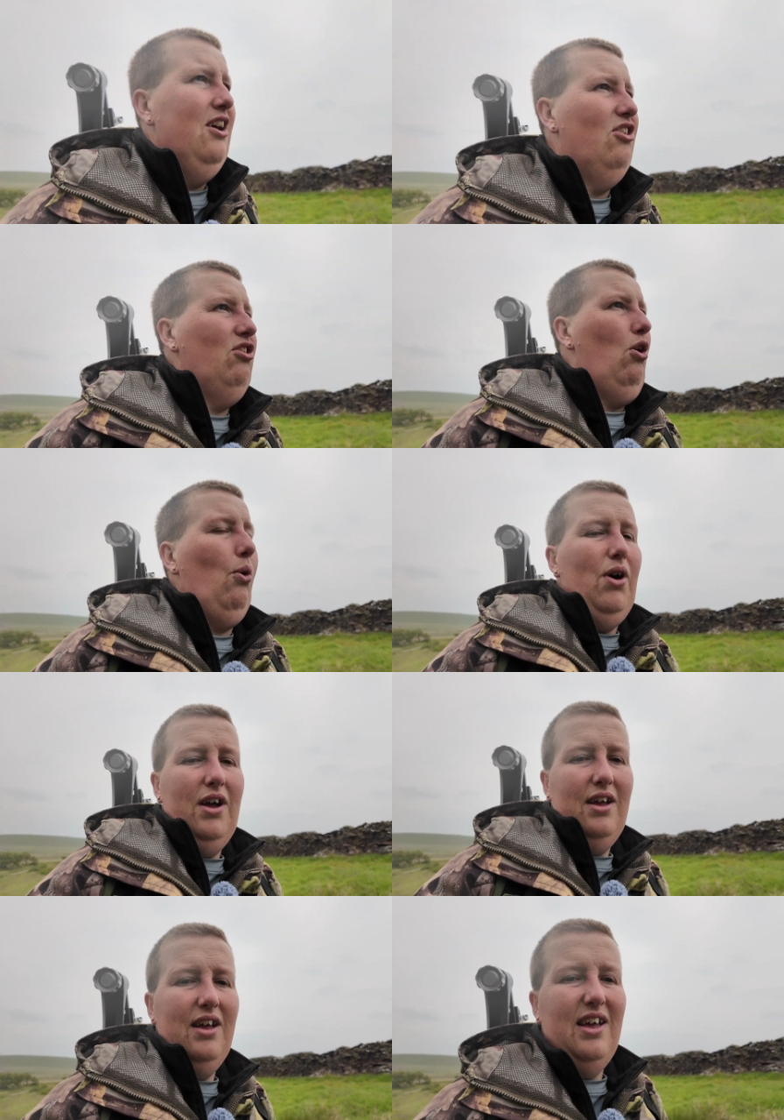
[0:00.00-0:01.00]
So,
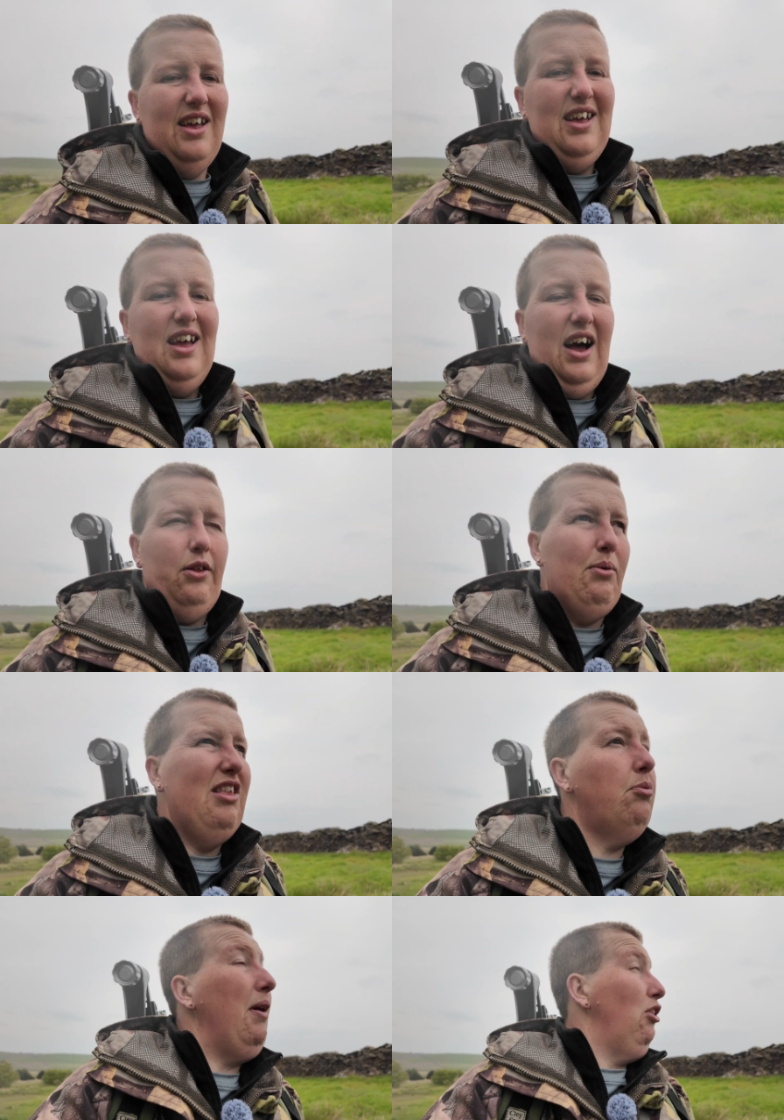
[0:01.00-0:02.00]
and the
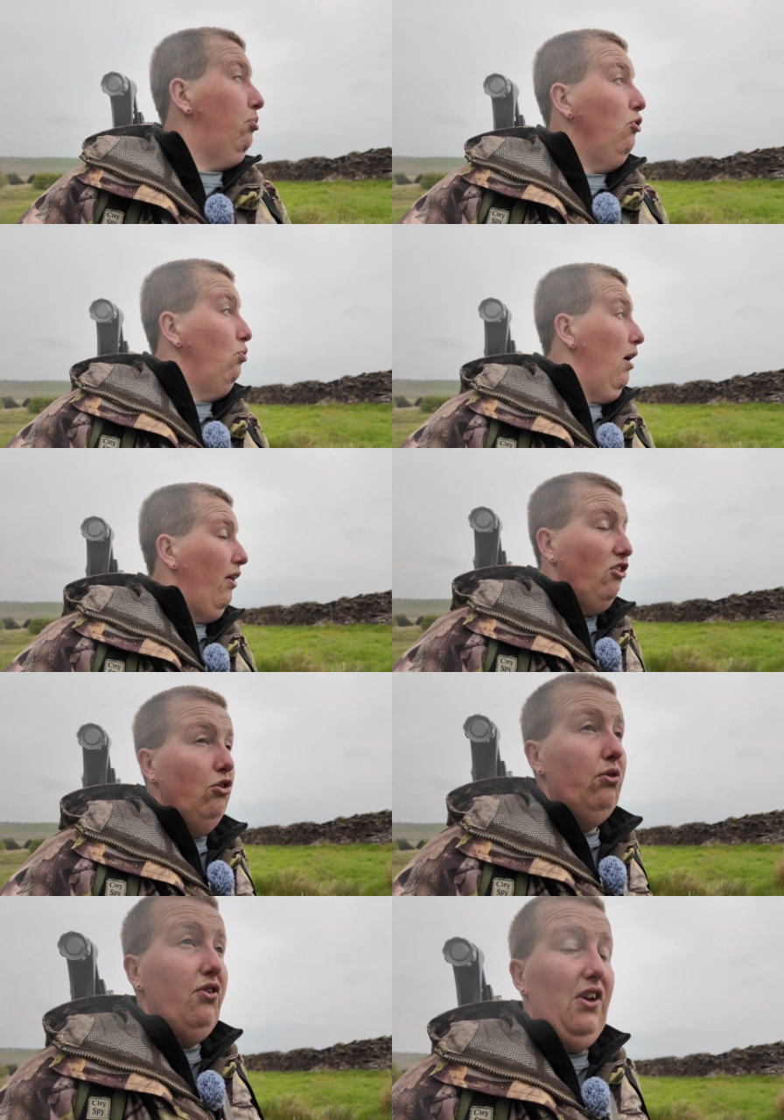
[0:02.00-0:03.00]
wind's picked up as well, that's
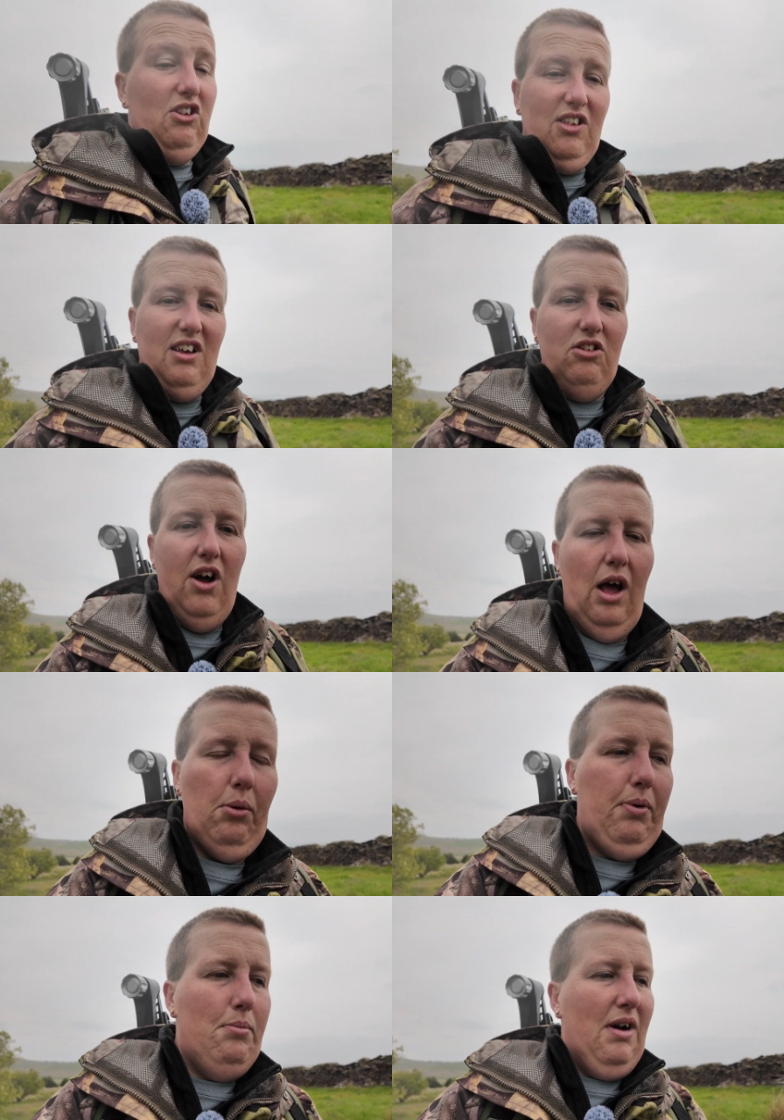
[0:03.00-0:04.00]
another thing, so that's not
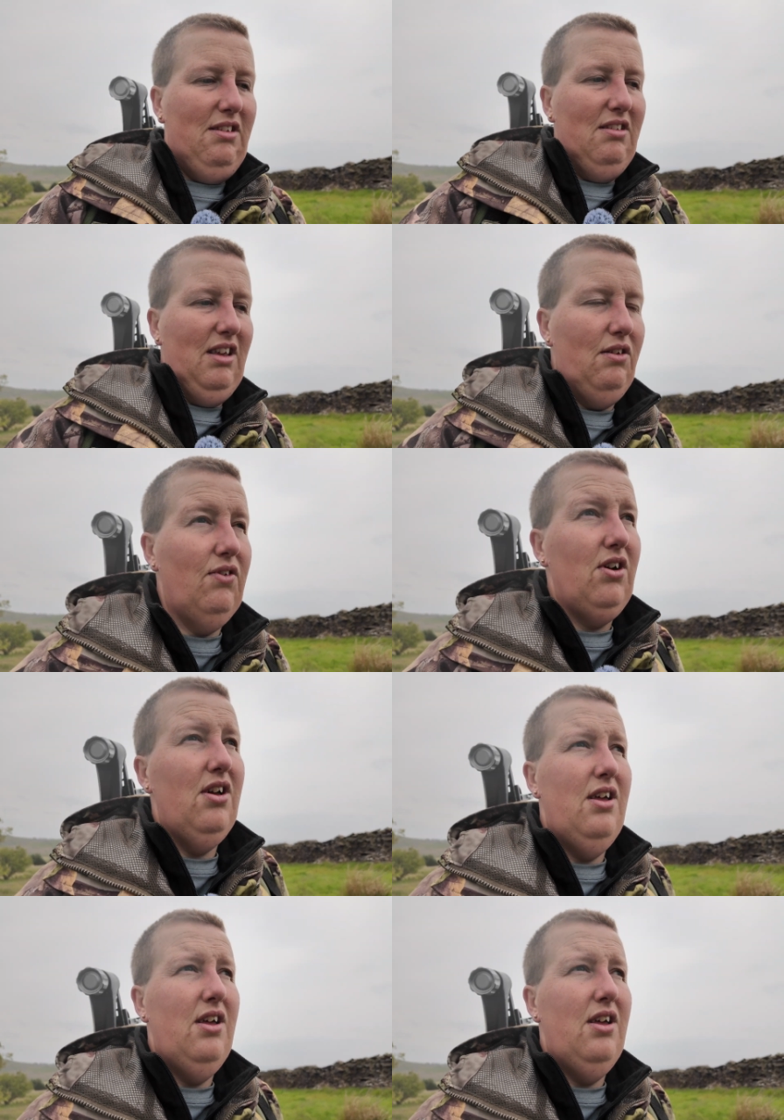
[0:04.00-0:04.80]
helping matters either.